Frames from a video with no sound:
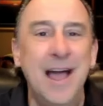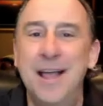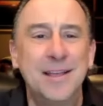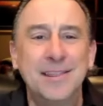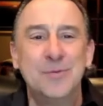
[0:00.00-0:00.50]
I
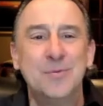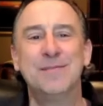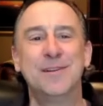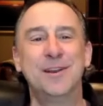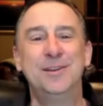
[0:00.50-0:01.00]
thought they were
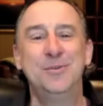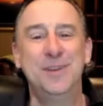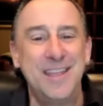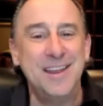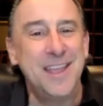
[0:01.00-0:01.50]
never going to do it
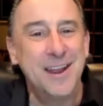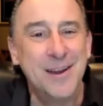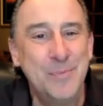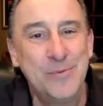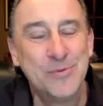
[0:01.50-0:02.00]
again,
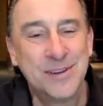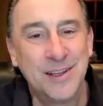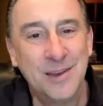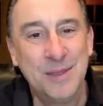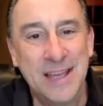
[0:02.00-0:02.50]
Kerry. People were
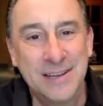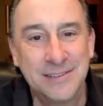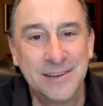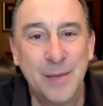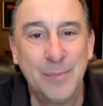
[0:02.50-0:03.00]
telling me that
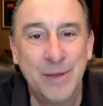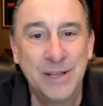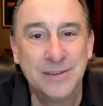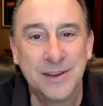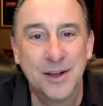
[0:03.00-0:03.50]
just a couple of
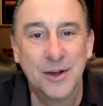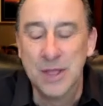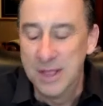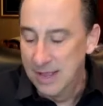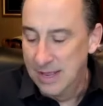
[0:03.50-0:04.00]
months ago.
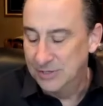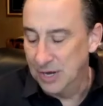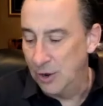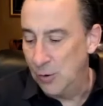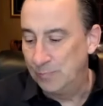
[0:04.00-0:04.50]
So,